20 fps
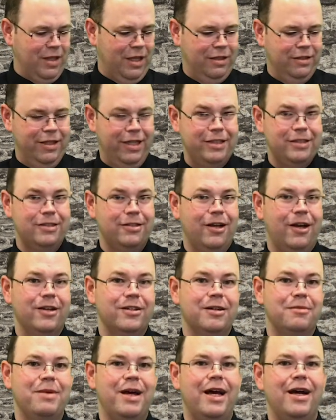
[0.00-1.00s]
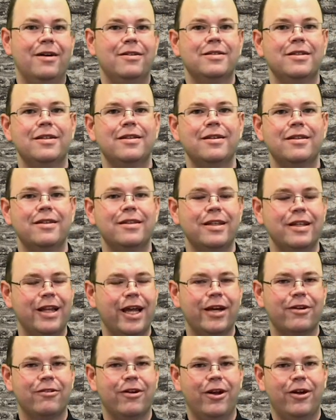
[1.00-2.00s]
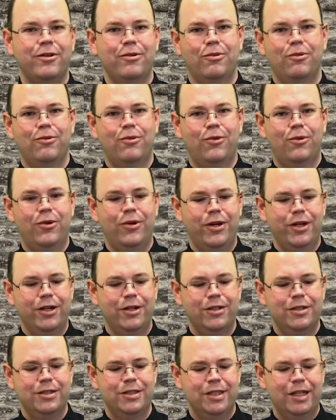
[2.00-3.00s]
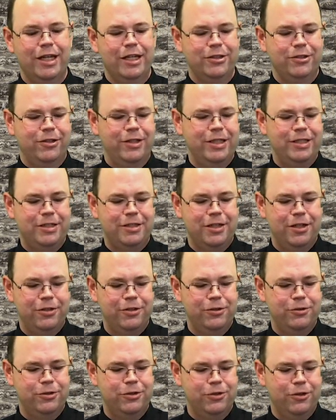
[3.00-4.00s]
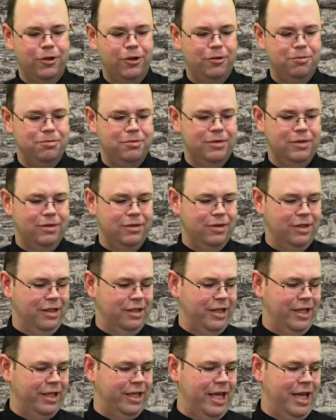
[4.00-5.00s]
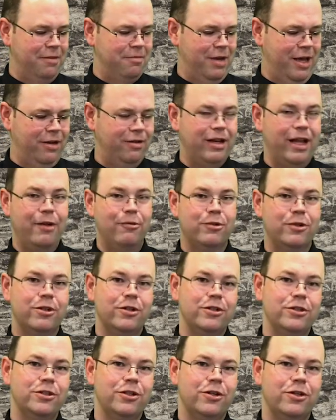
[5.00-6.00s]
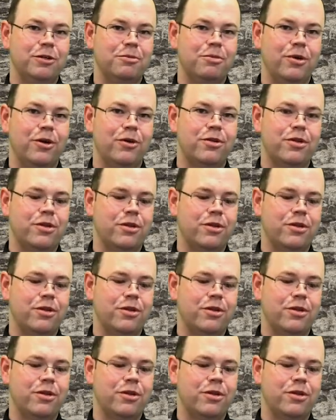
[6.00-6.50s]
let's talk about the Necron Warriors. So this is a new sculpt that came out, and we're going to show you both